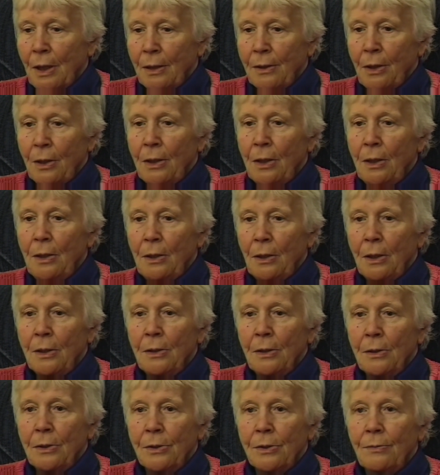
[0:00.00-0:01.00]
that he
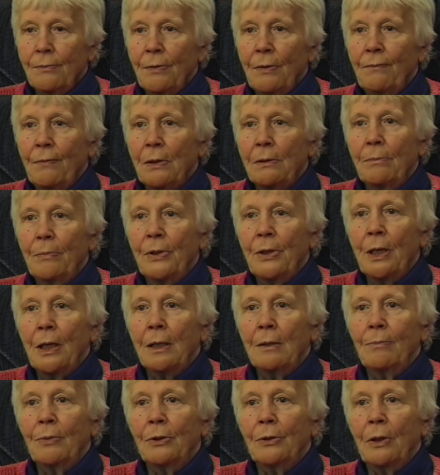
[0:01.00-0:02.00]
thinks we will be
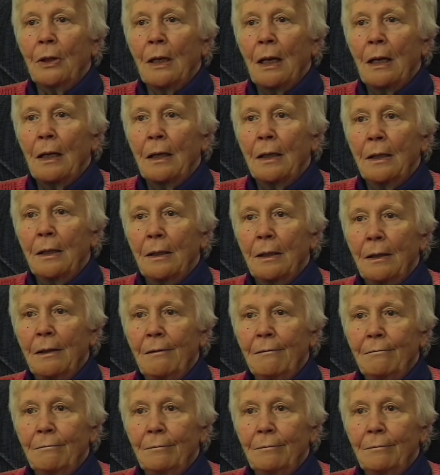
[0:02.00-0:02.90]
able to hide.